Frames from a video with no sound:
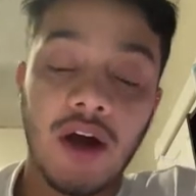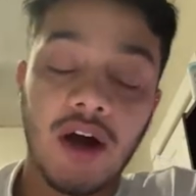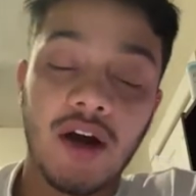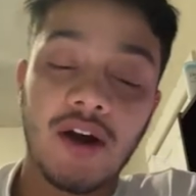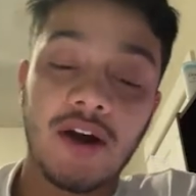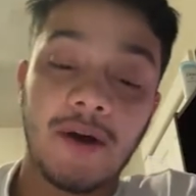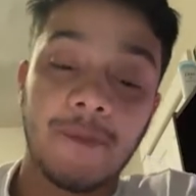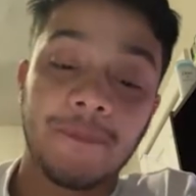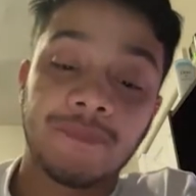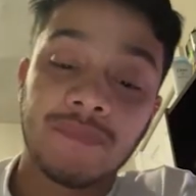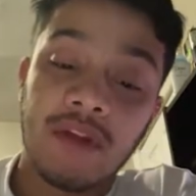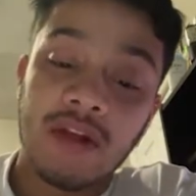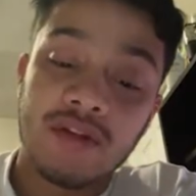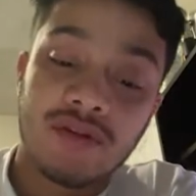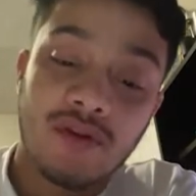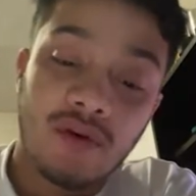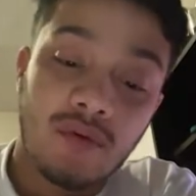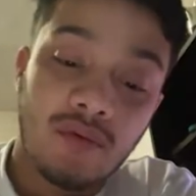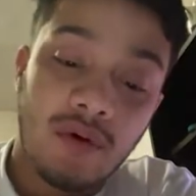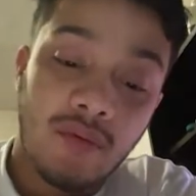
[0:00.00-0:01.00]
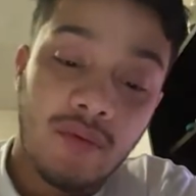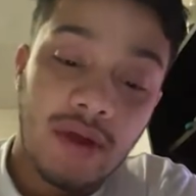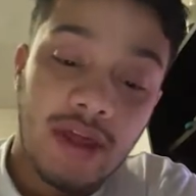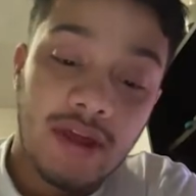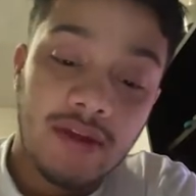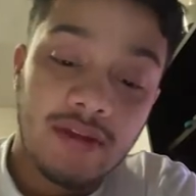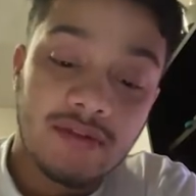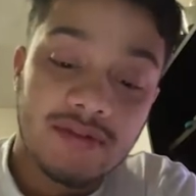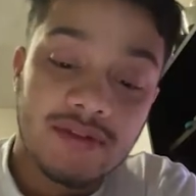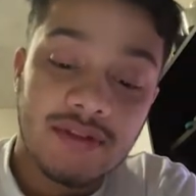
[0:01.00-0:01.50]
Alright, so what
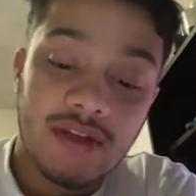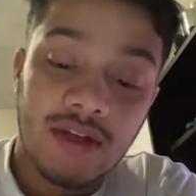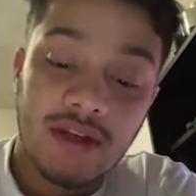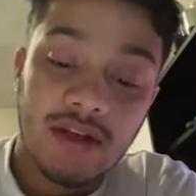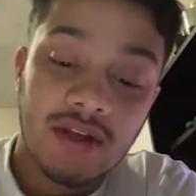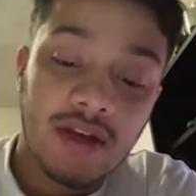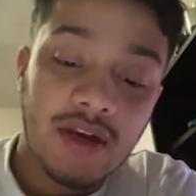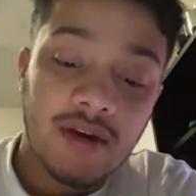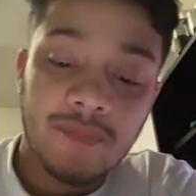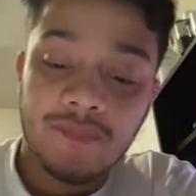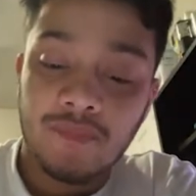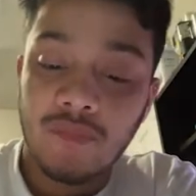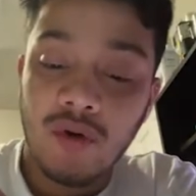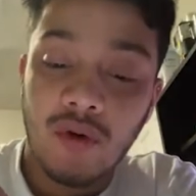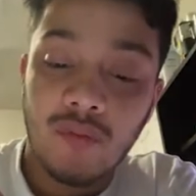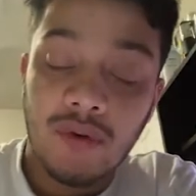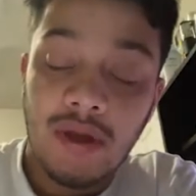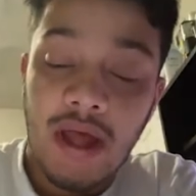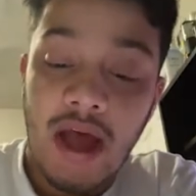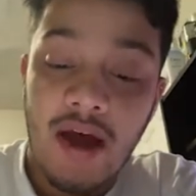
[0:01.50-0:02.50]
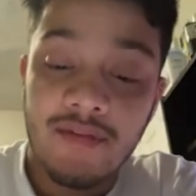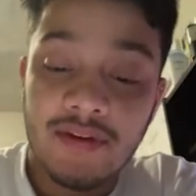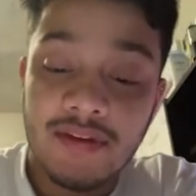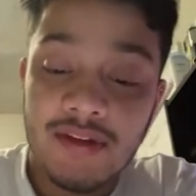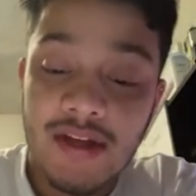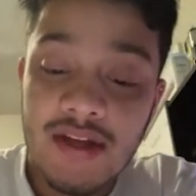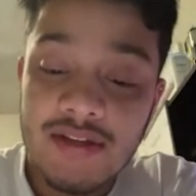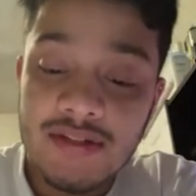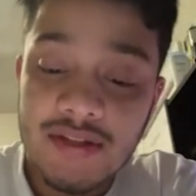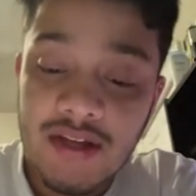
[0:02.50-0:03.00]
we're seeing here, well we have a
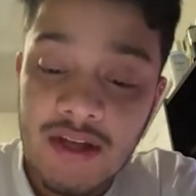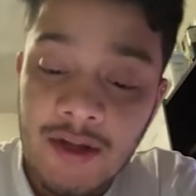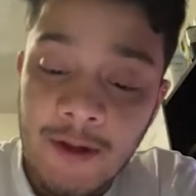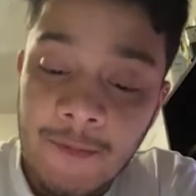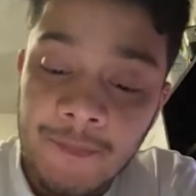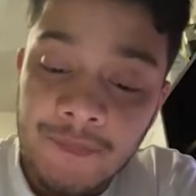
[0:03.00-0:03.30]
disk.